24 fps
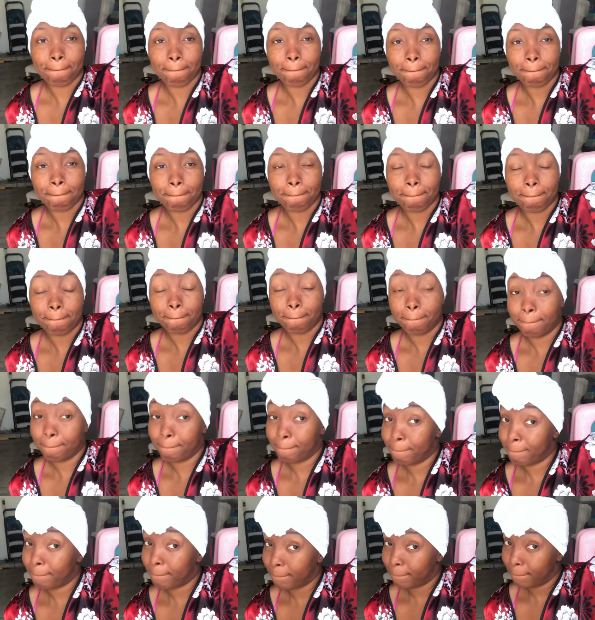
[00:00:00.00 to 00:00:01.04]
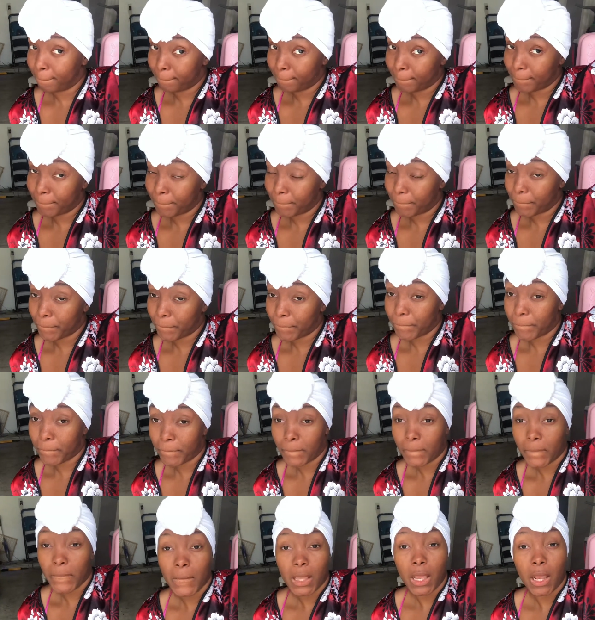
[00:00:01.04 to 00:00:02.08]

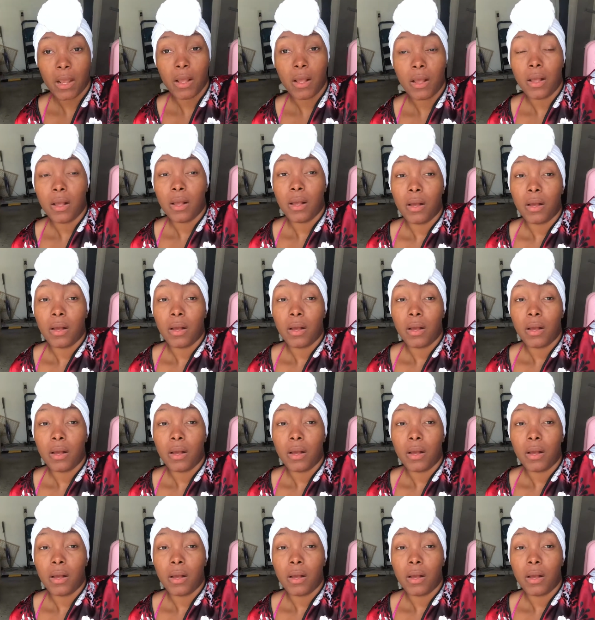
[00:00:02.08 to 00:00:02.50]
No one is speaking in this clip.